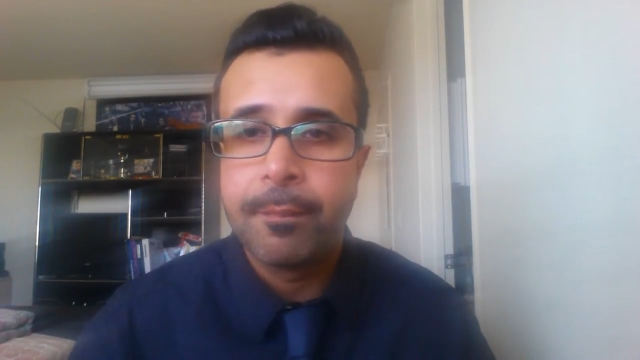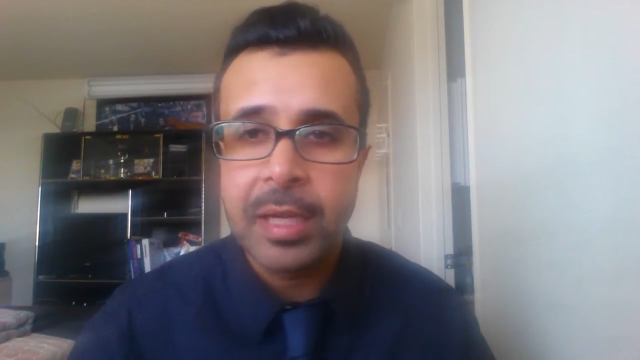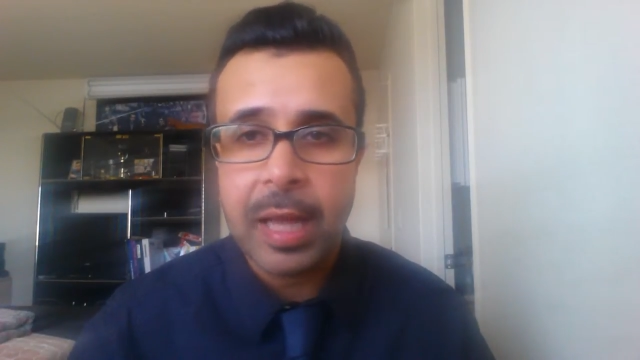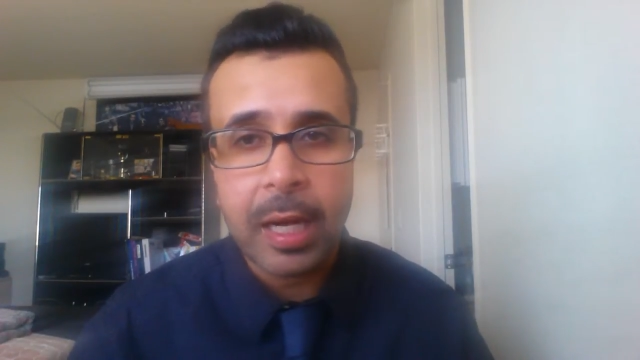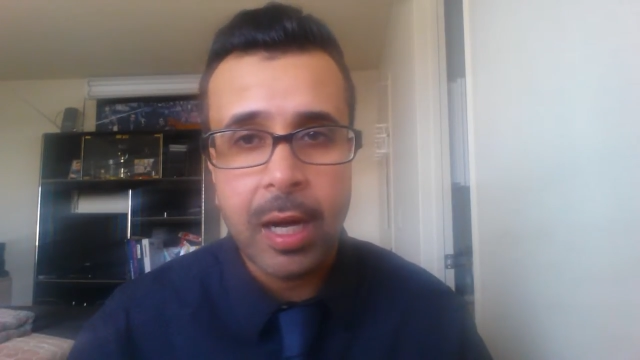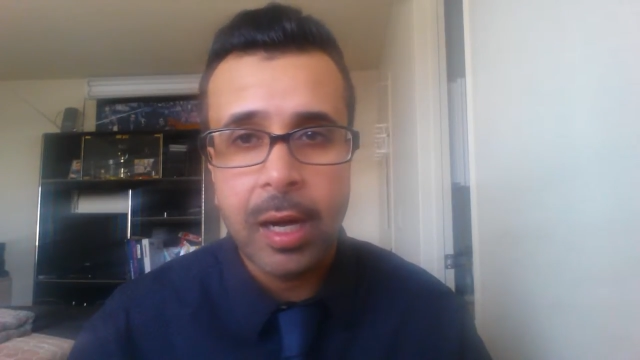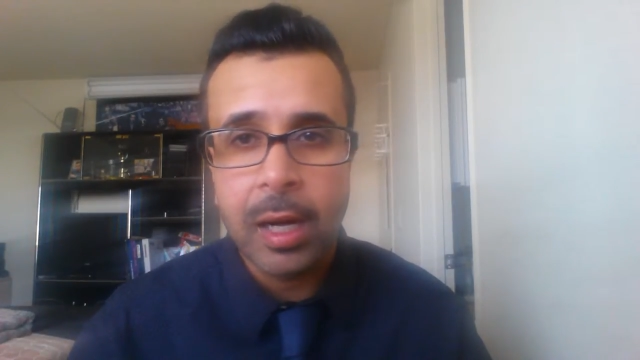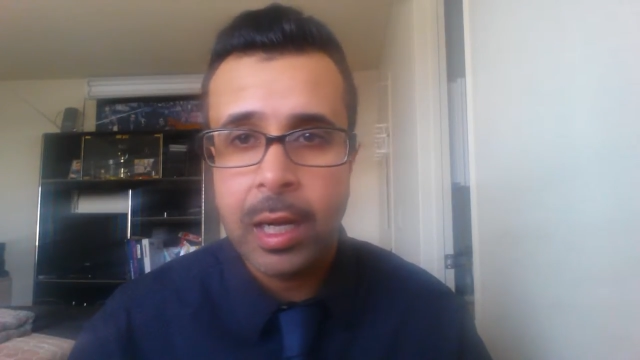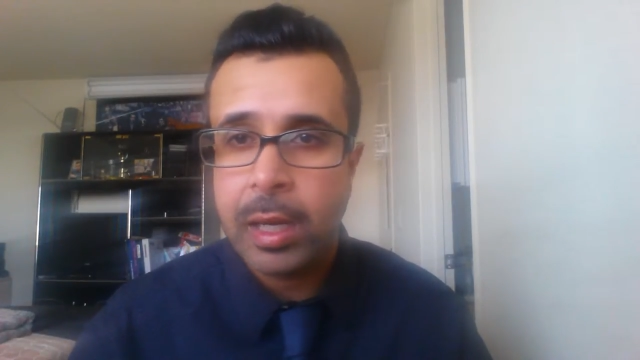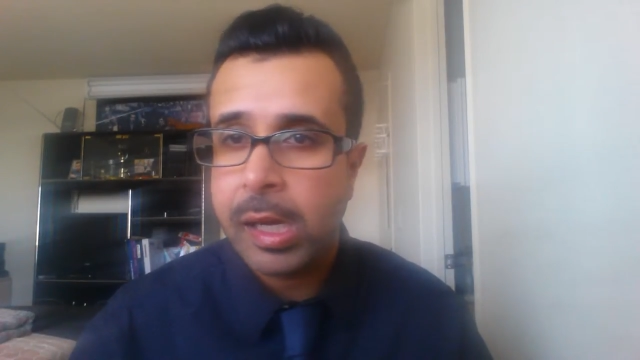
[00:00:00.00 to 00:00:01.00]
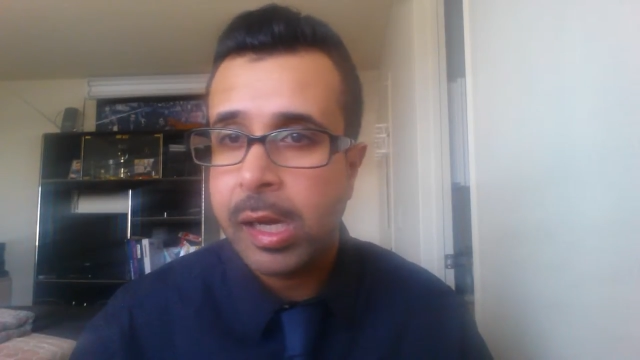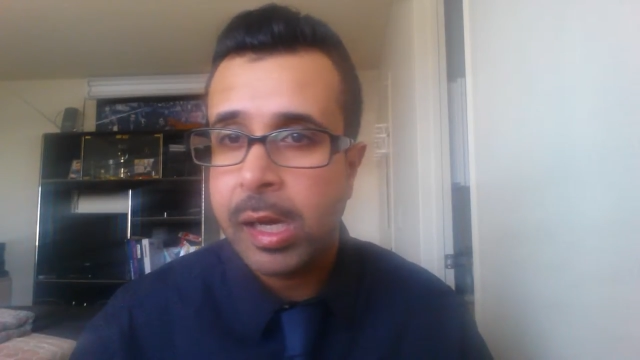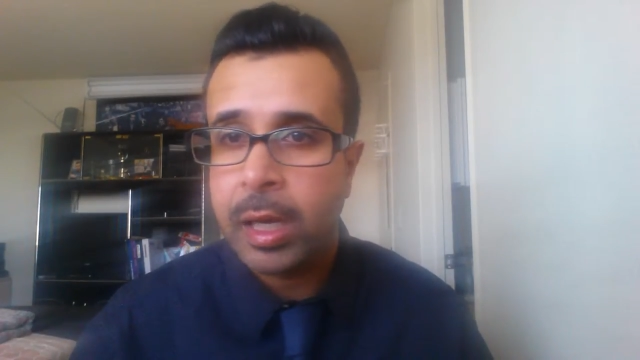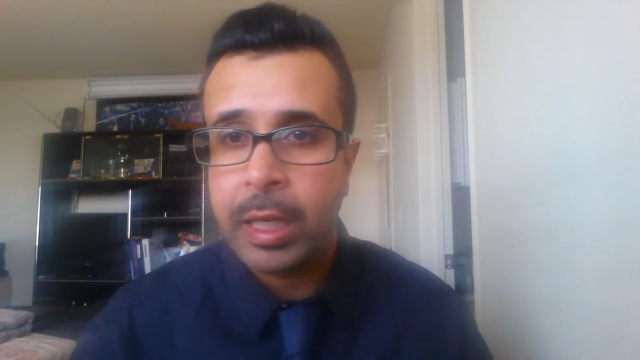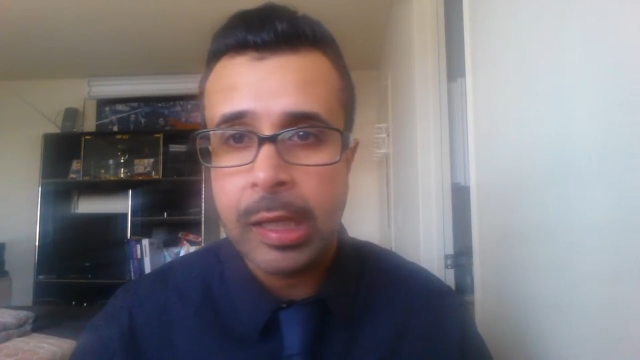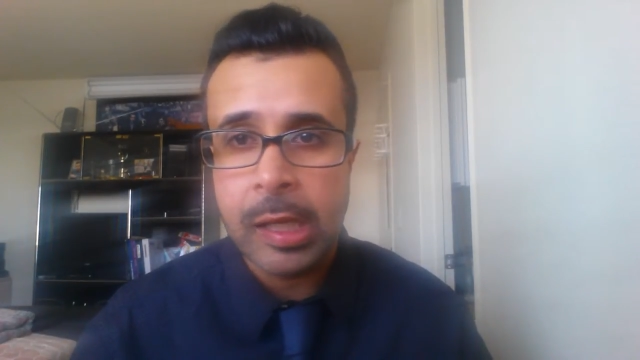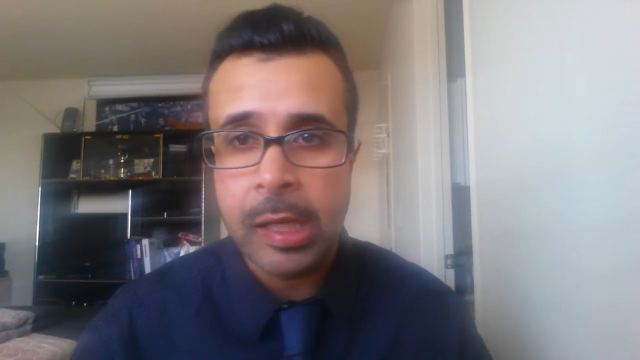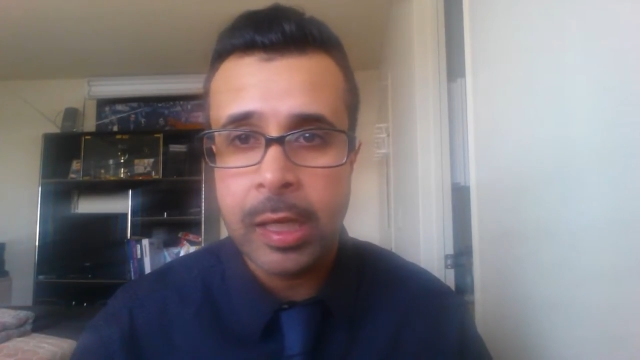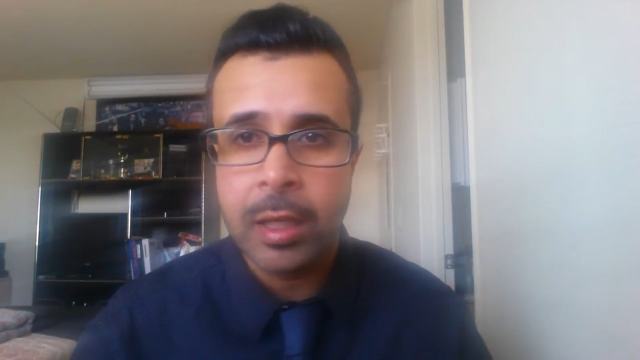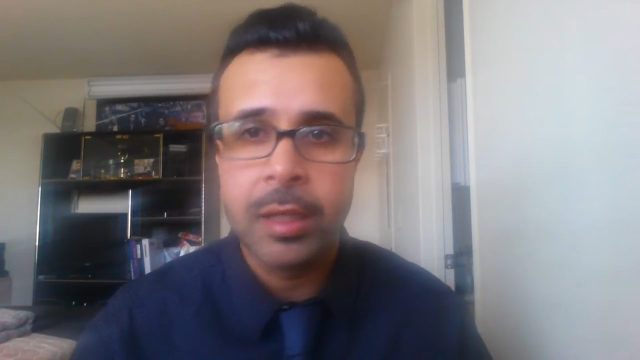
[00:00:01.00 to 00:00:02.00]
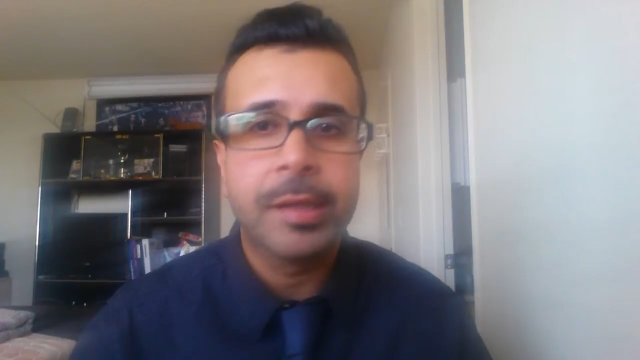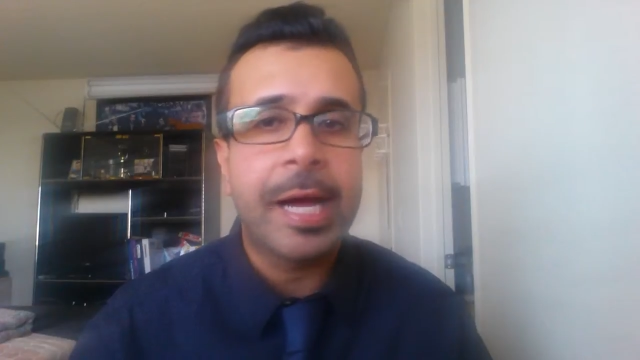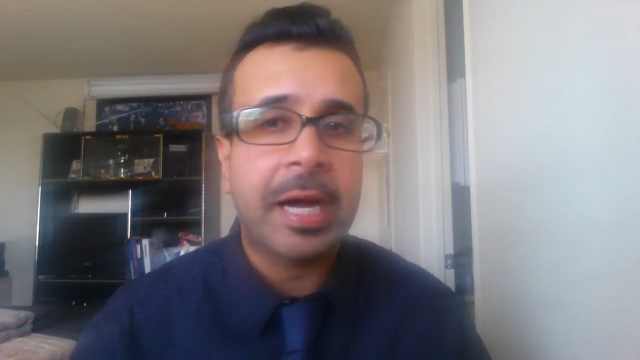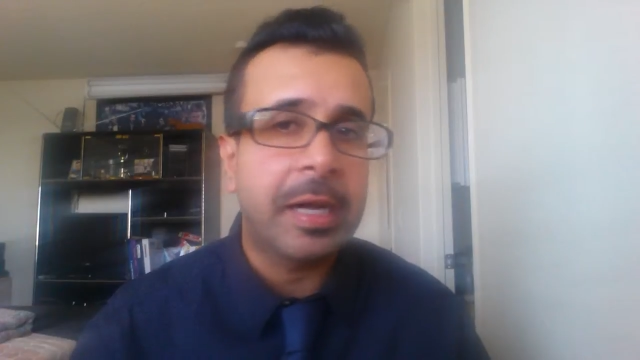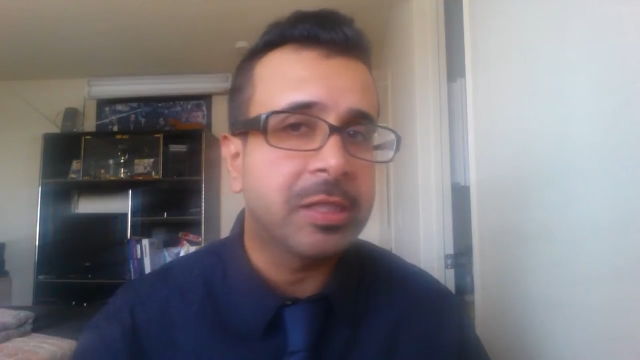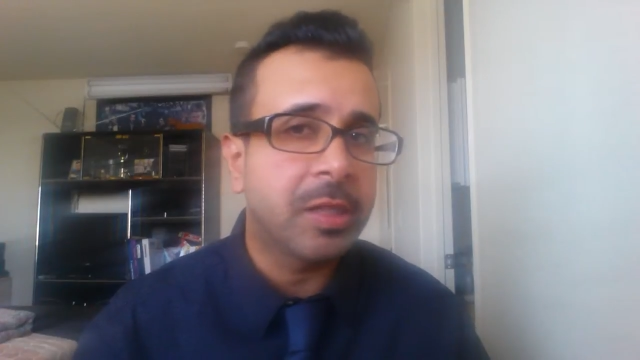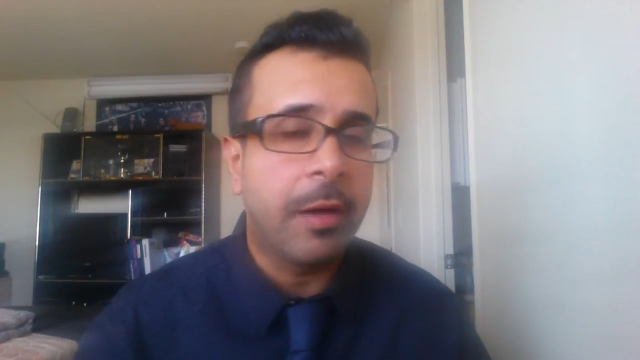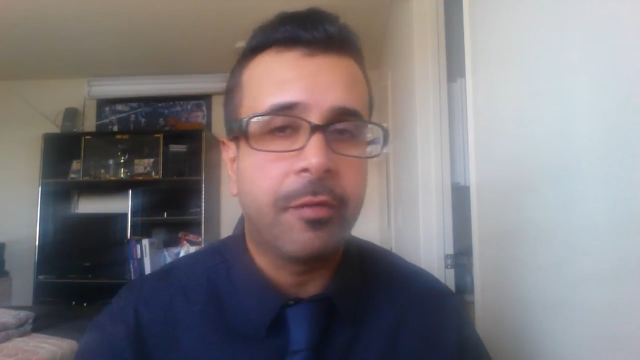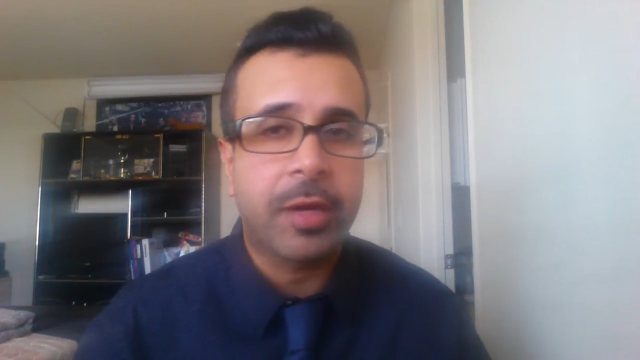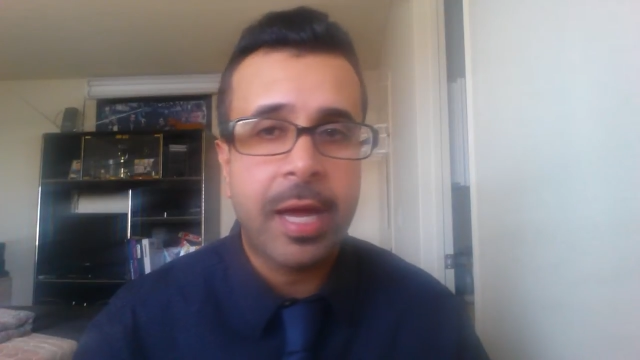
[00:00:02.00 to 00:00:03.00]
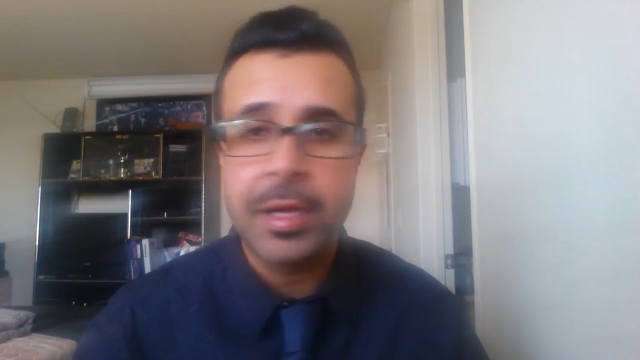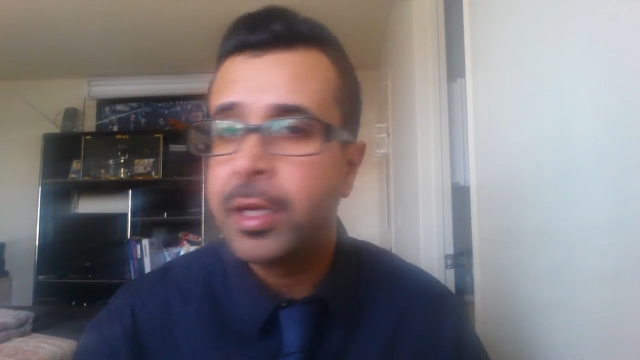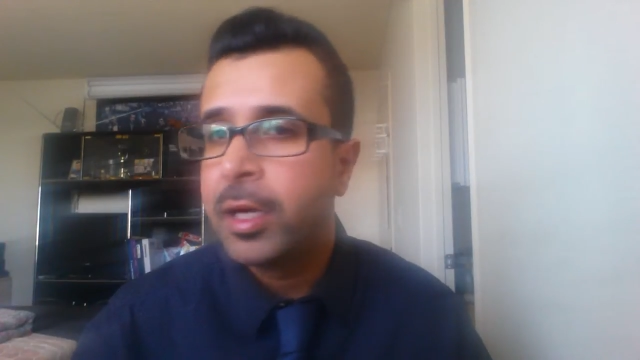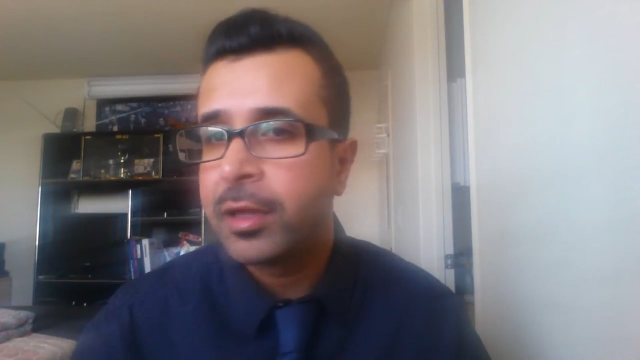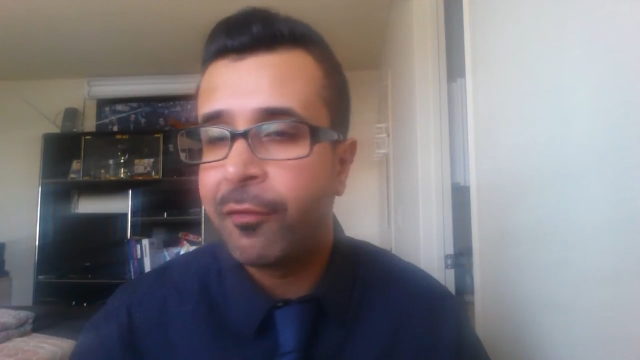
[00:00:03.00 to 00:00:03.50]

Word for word: be like, that kind of stuff, okay?